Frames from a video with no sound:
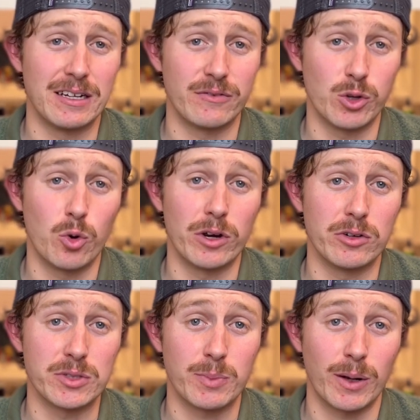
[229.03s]
of the
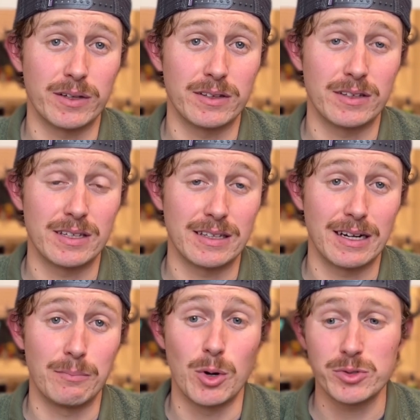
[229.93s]
oil is probably the thing that
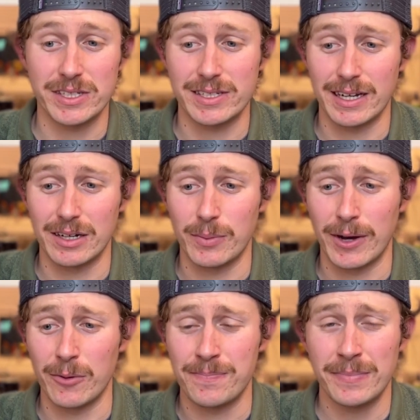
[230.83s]
I'm most excited
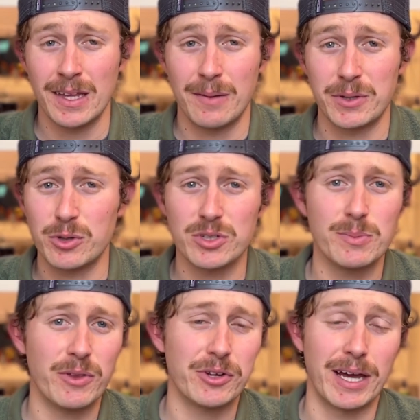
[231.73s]
about. But there are
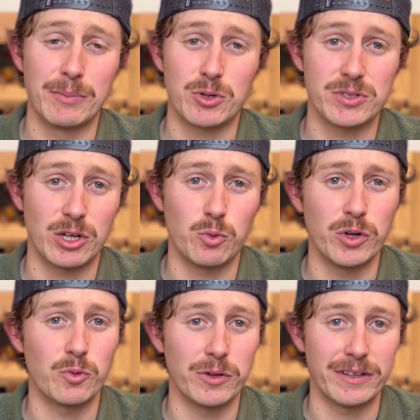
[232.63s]
some other chemicals that you
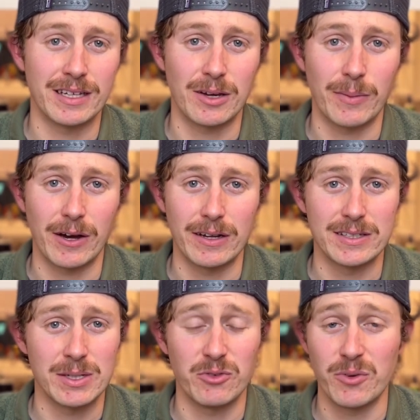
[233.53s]
wouldn't really think about.
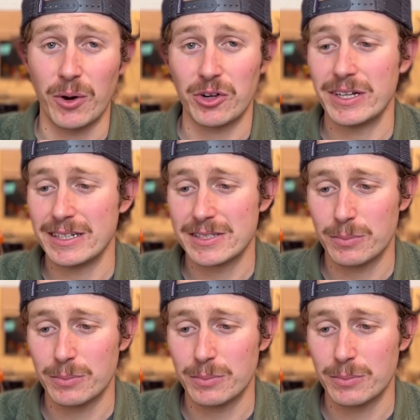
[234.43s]
And some of them are cleaning